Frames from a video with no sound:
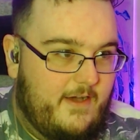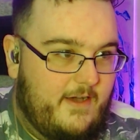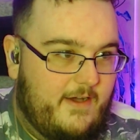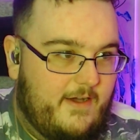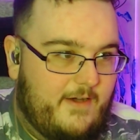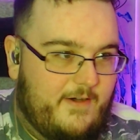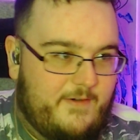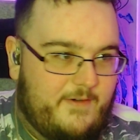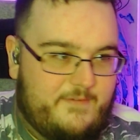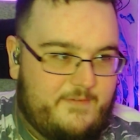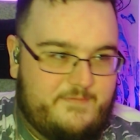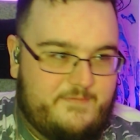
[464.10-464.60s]

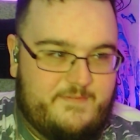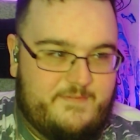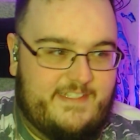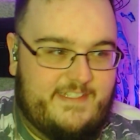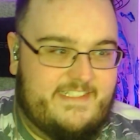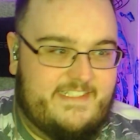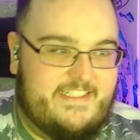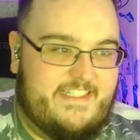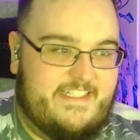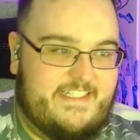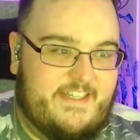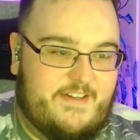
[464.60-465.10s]
Oh my
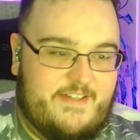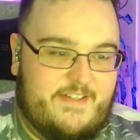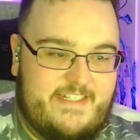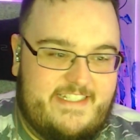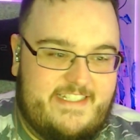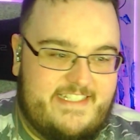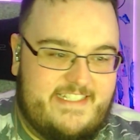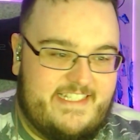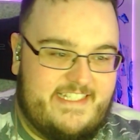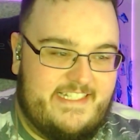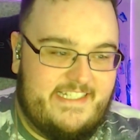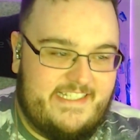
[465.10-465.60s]
god,
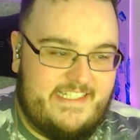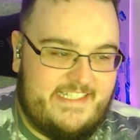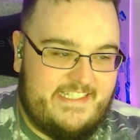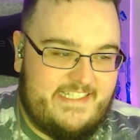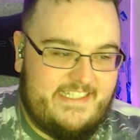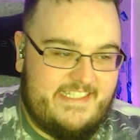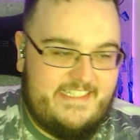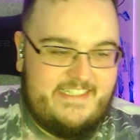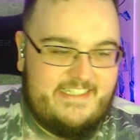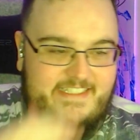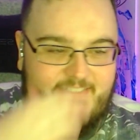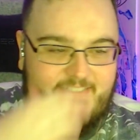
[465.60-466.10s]
he's gonna
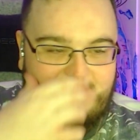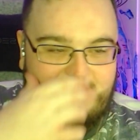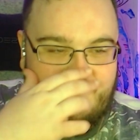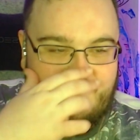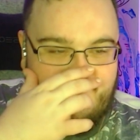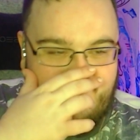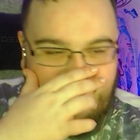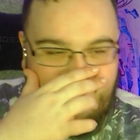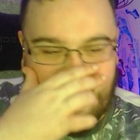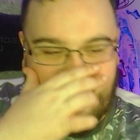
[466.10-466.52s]
kill him.